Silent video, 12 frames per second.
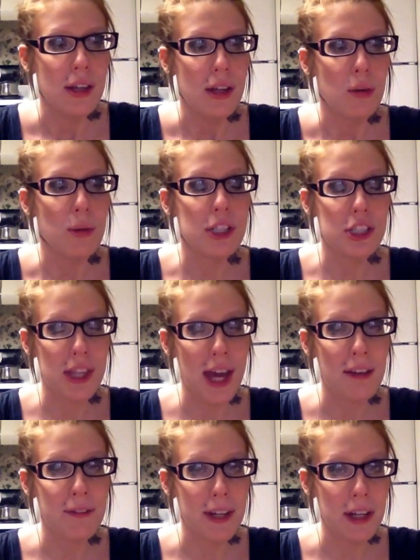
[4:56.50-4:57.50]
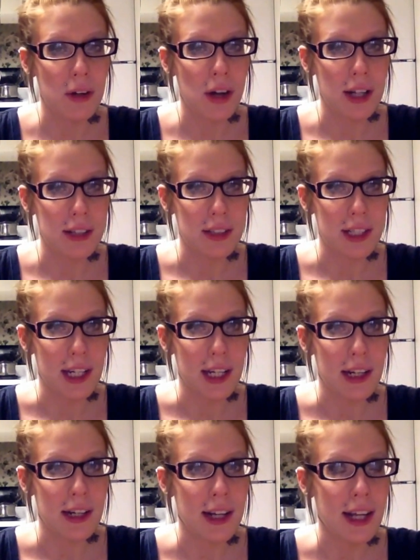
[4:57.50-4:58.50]
Which that video got
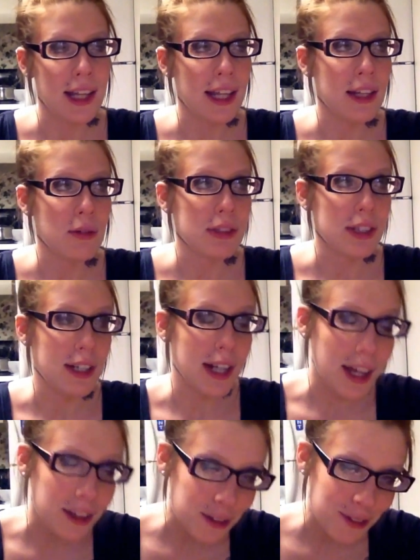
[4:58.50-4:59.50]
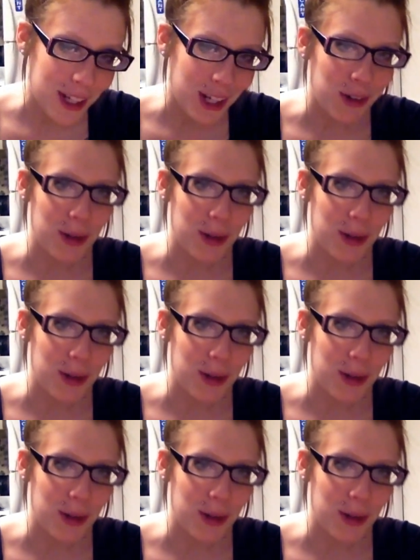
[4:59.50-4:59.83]
deleted, and then there was another video he